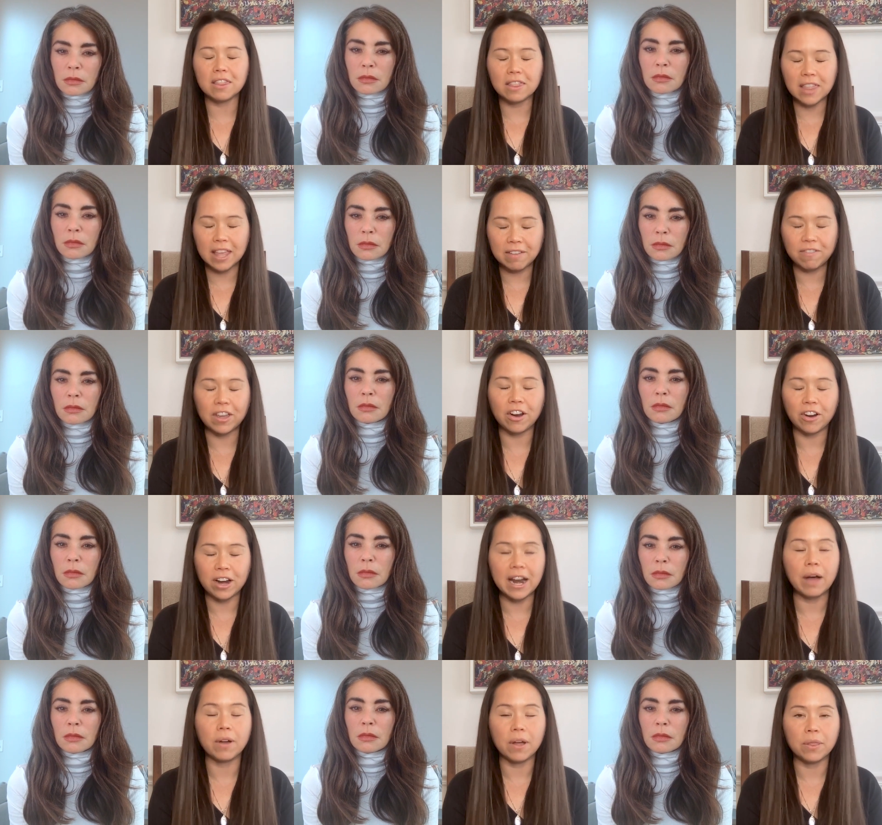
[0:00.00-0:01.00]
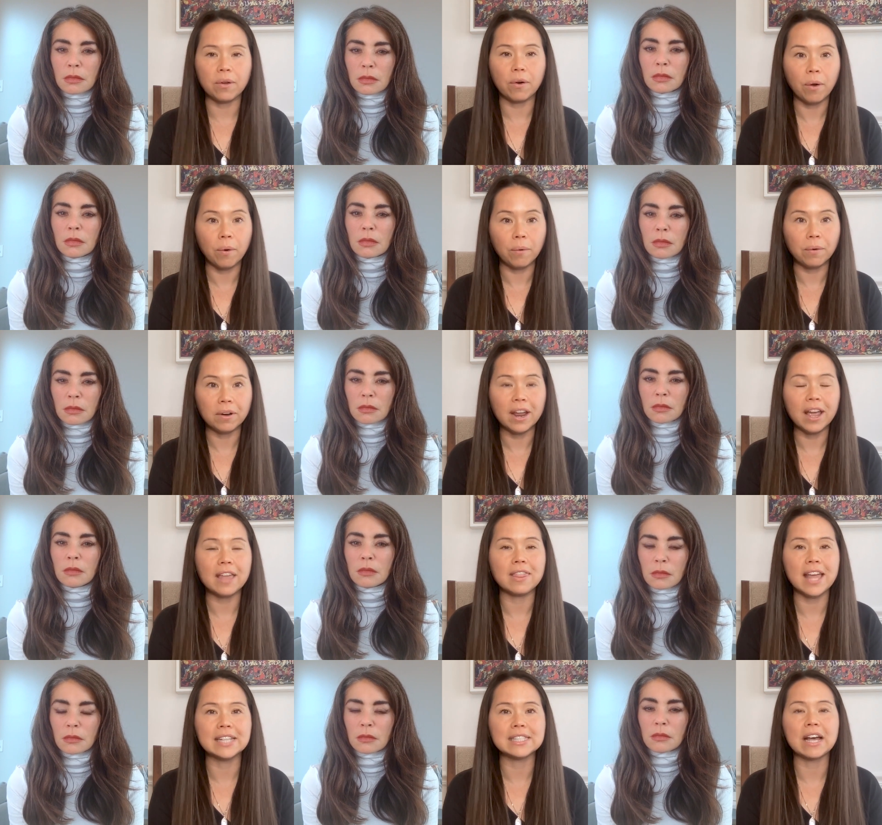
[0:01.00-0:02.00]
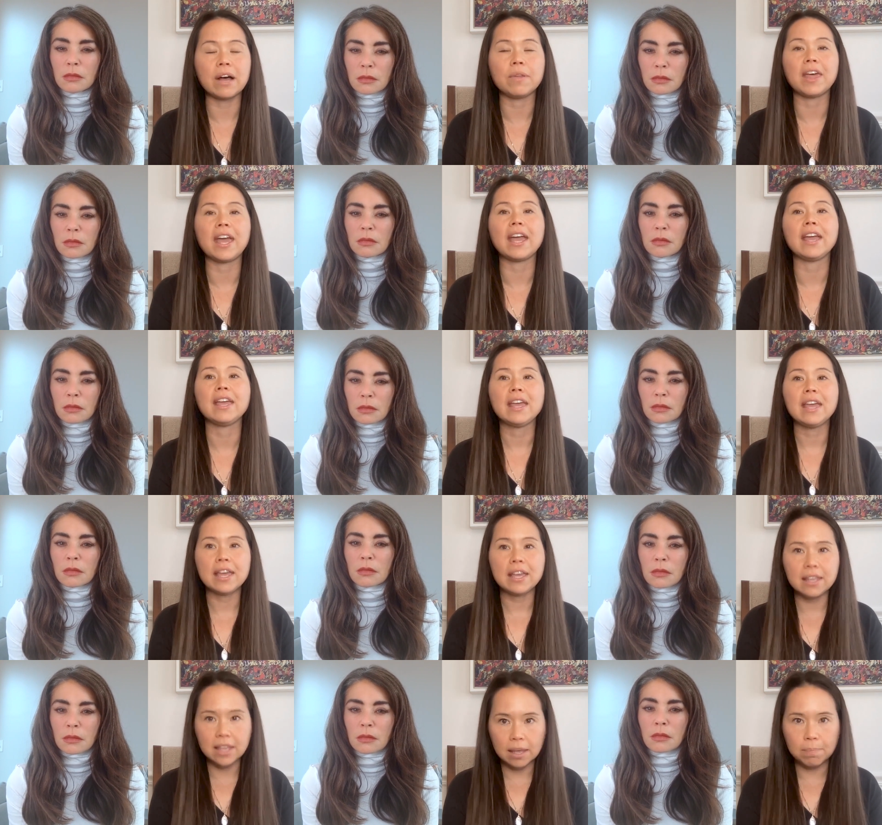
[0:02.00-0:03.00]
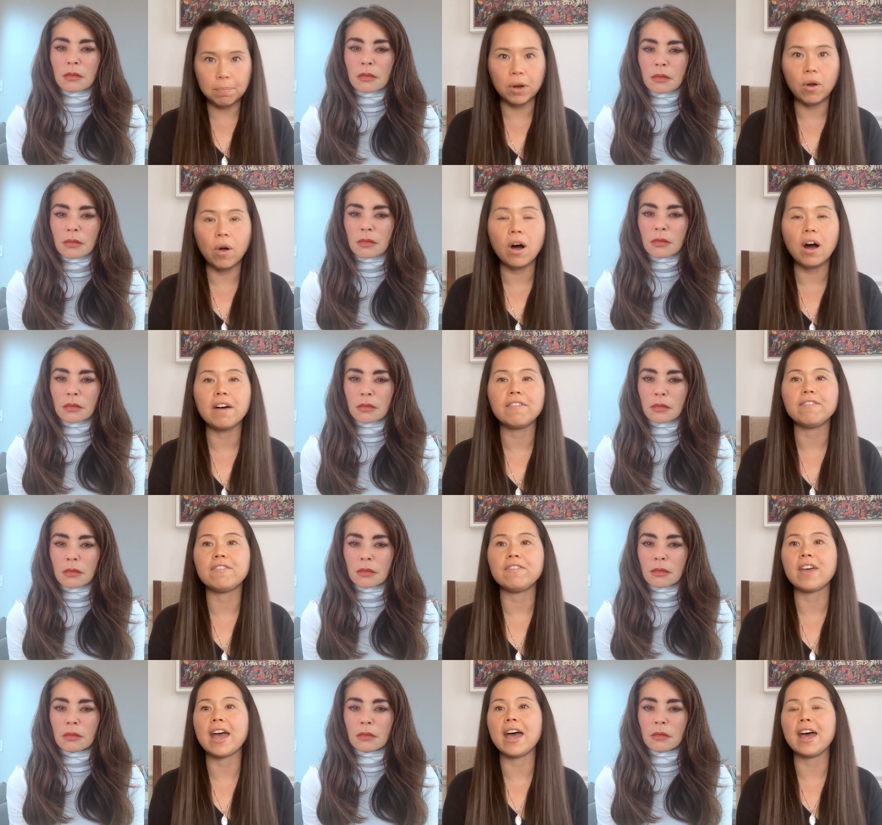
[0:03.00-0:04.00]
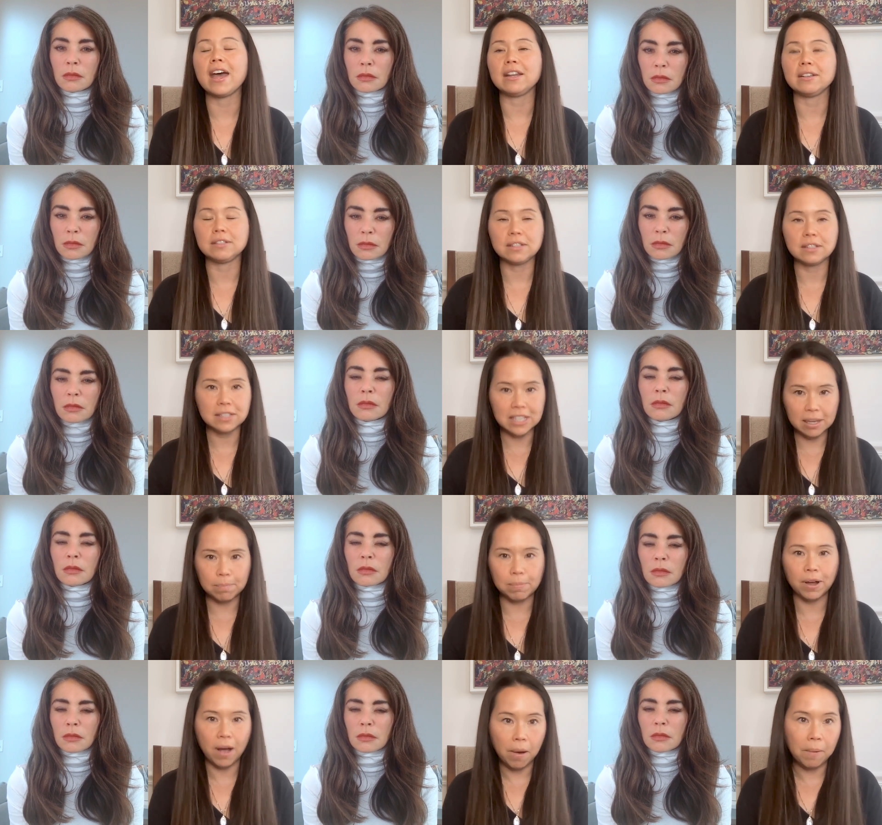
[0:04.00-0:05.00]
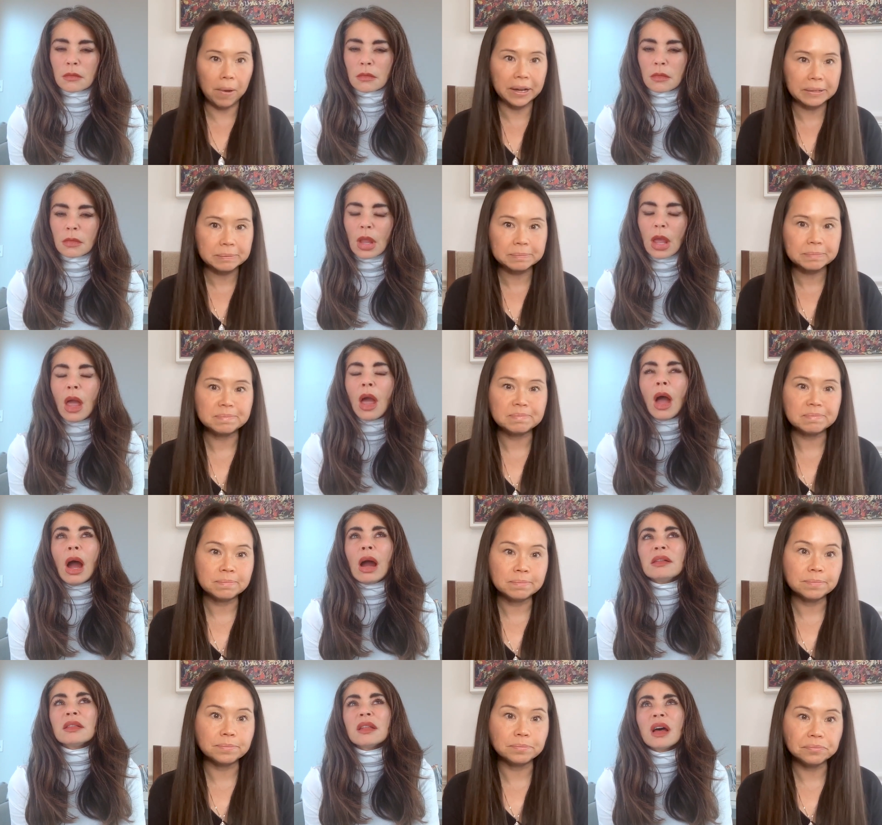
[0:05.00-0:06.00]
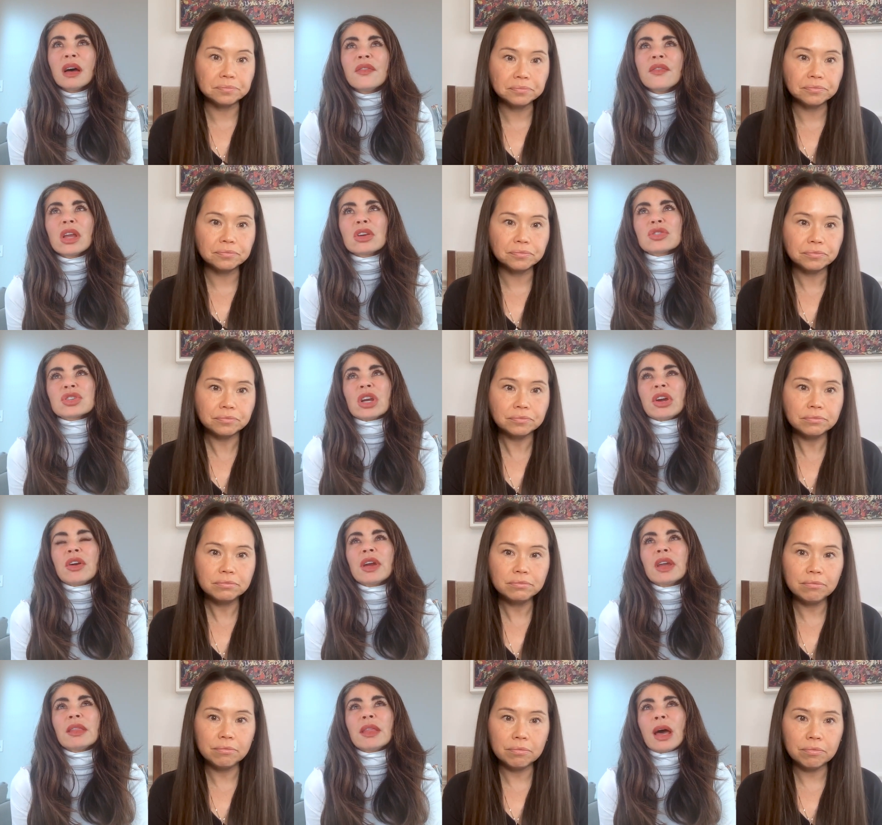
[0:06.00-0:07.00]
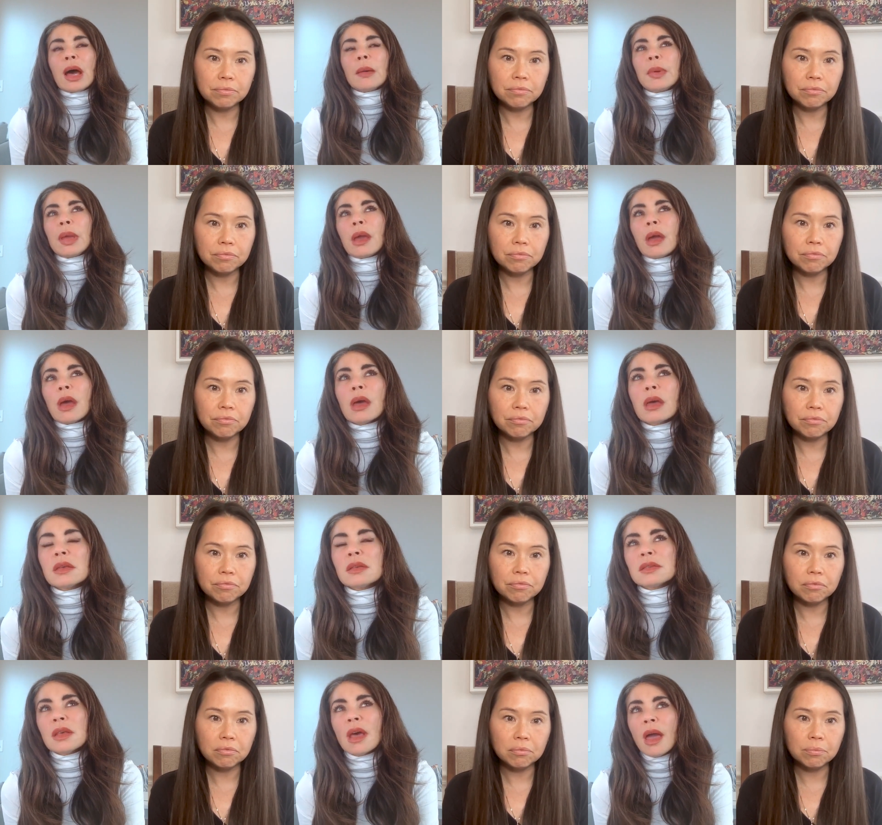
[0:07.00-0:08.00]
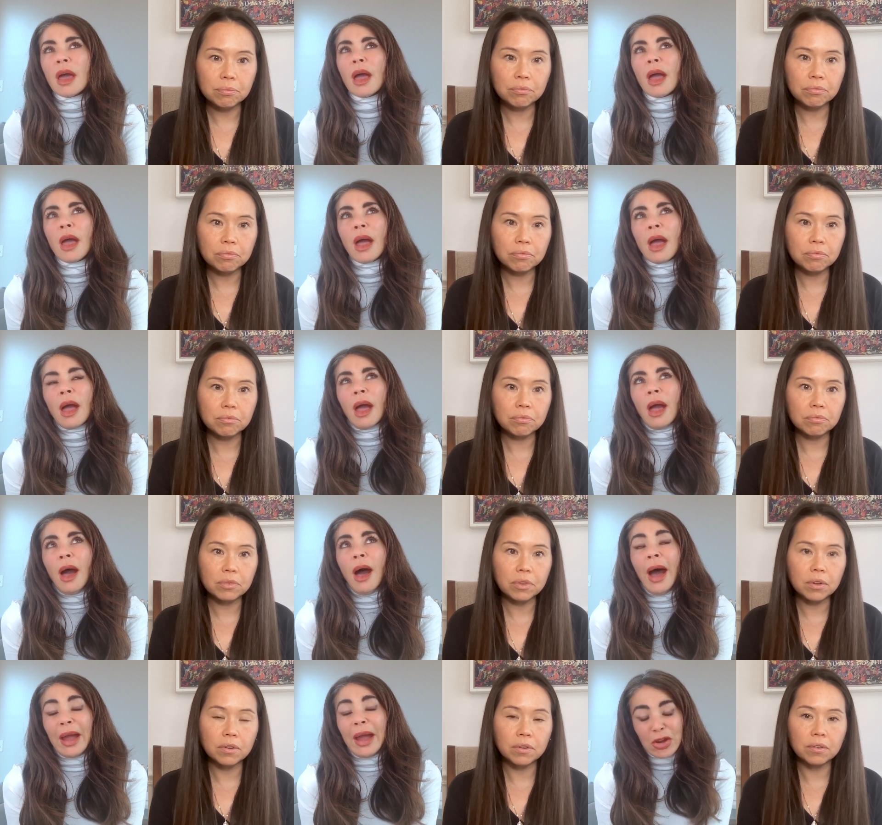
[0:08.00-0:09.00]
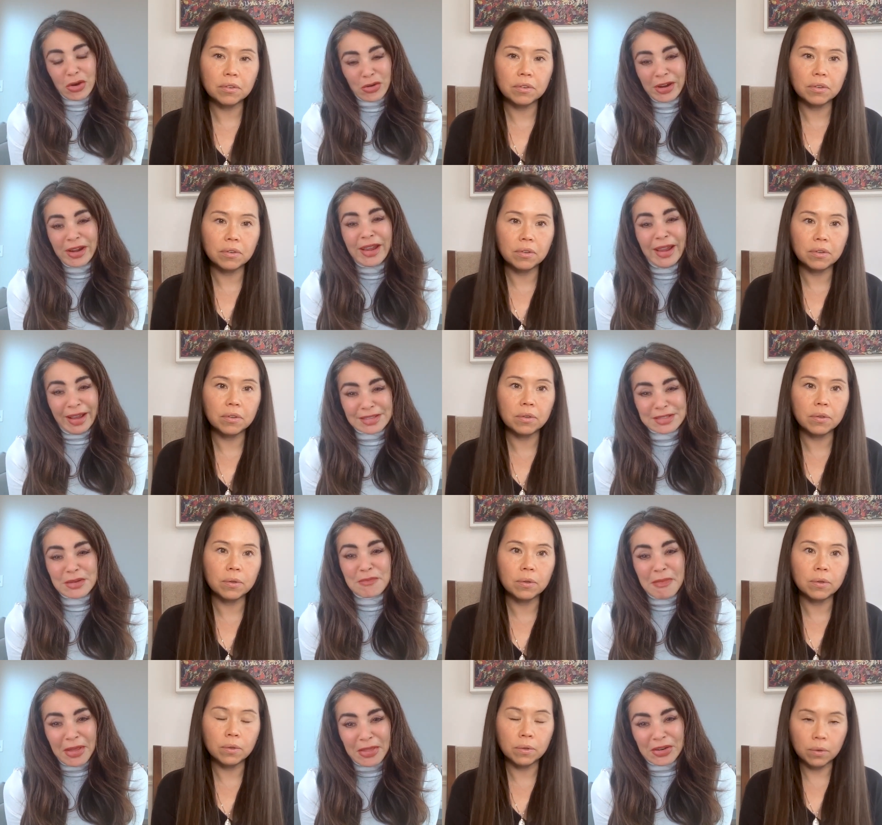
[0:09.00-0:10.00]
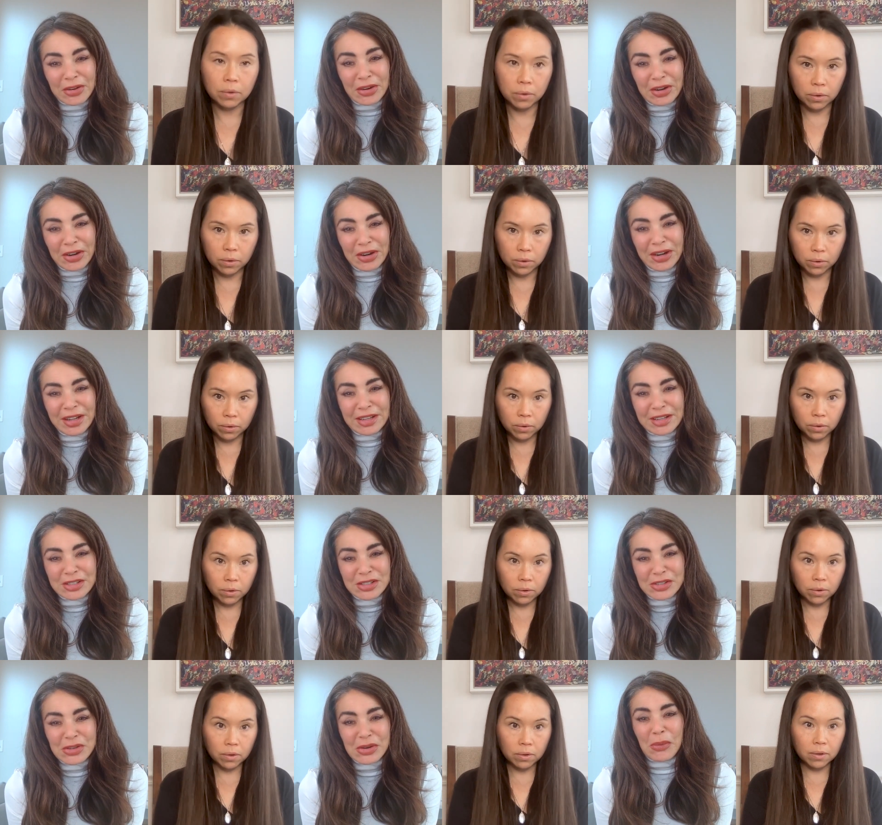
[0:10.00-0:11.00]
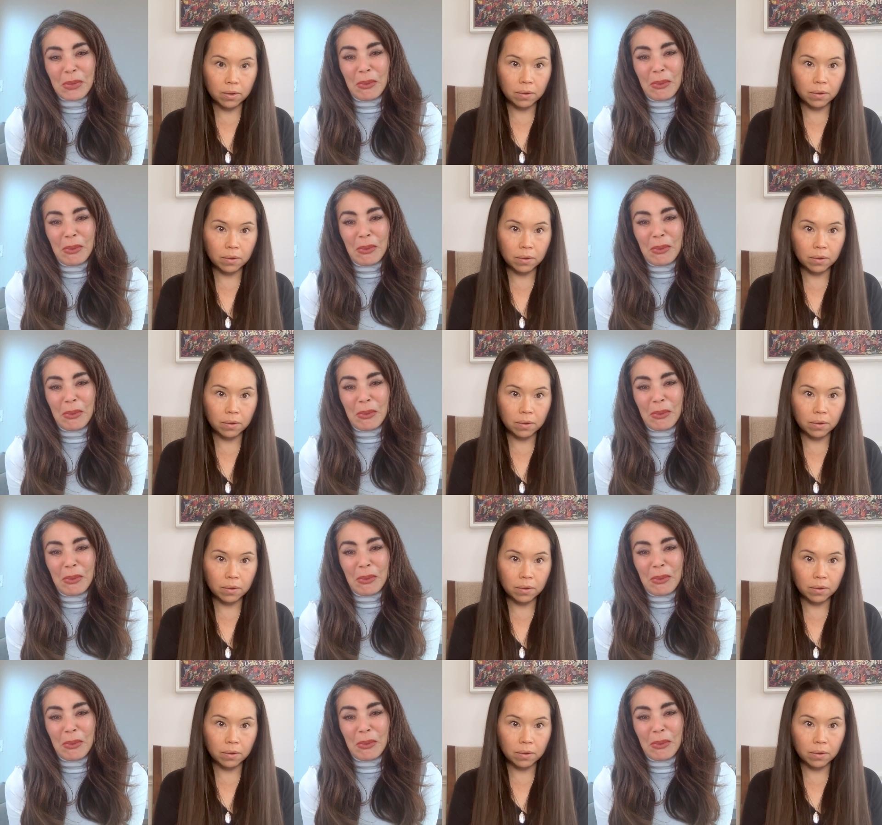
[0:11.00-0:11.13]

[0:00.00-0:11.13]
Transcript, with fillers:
Speaker 1: they figure it out on their own. And that's how they keep it off and keep mm. it going.
Speaker 2: I love that you're sharing that because I agree as a mother to